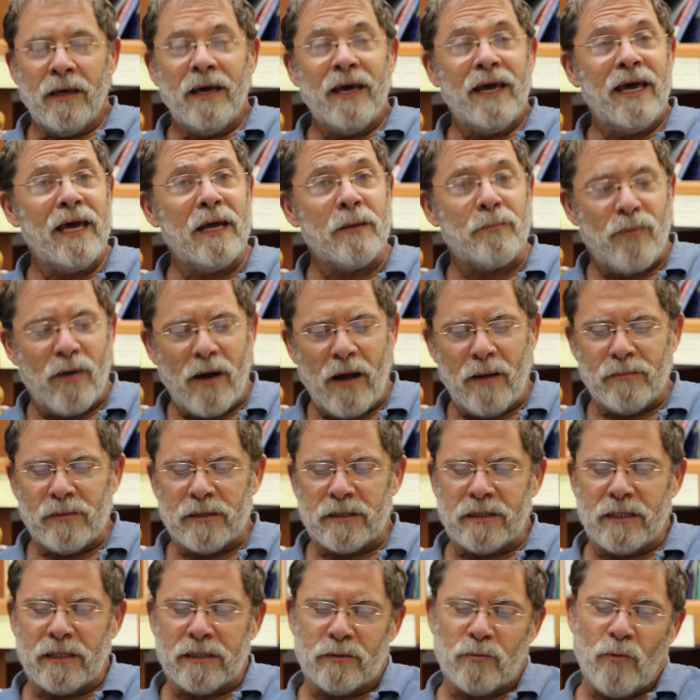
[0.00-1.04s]
He had
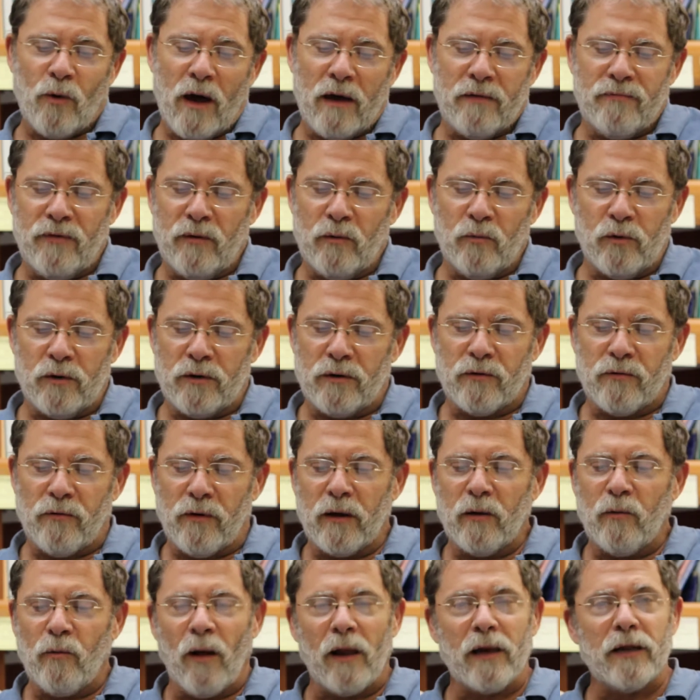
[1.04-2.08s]
promised his wife he wouldn't
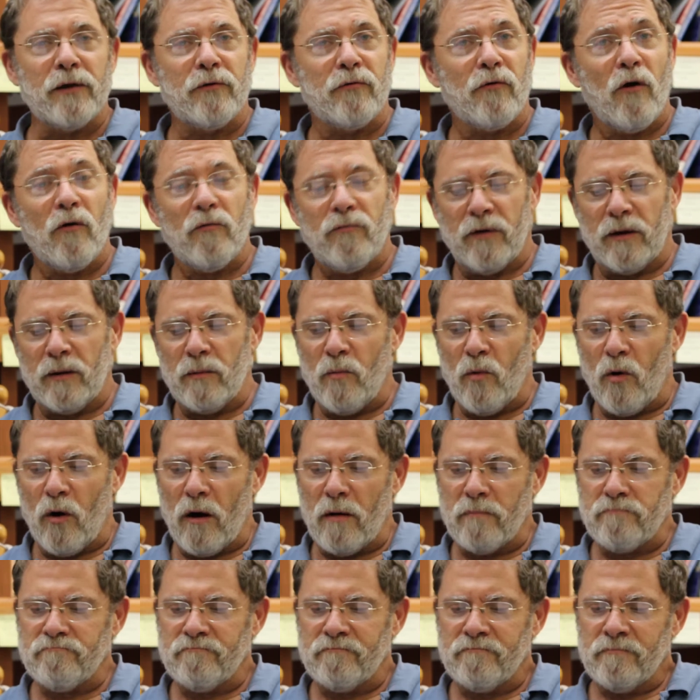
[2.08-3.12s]
drink while he drove
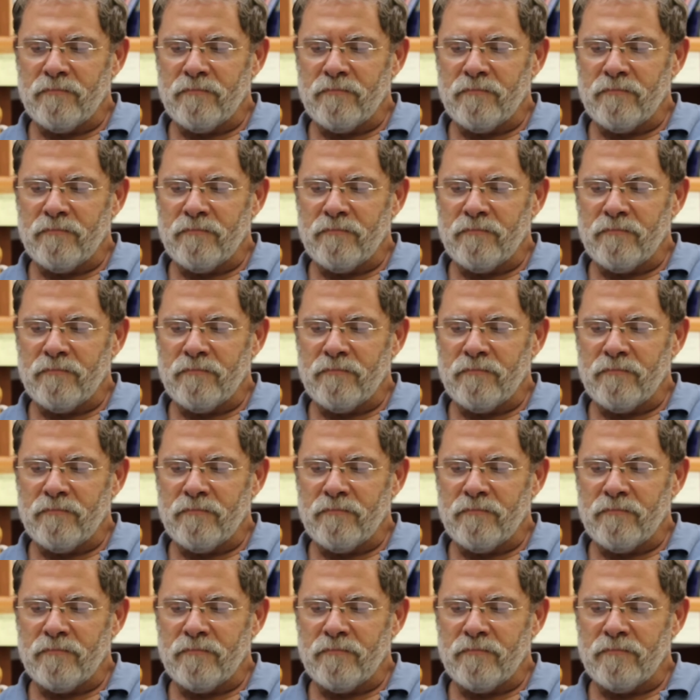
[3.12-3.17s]
anymore.